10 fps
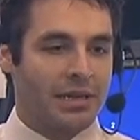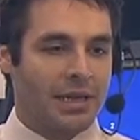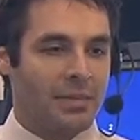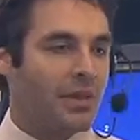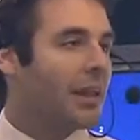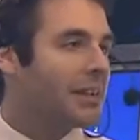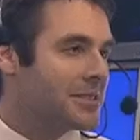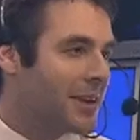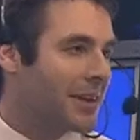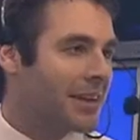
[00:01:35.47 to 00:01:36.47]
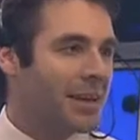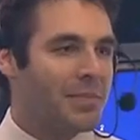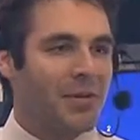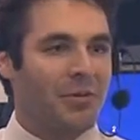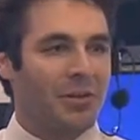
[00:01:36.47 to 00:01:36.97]
keep the lights on and
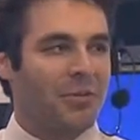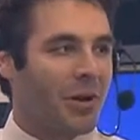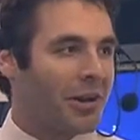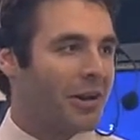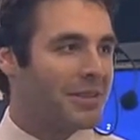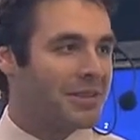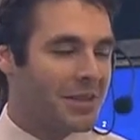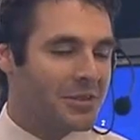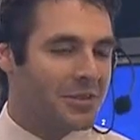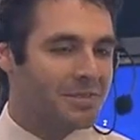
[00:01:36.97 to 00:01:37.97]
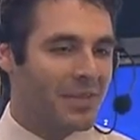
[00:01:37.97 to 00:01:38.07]
keep everything running on station.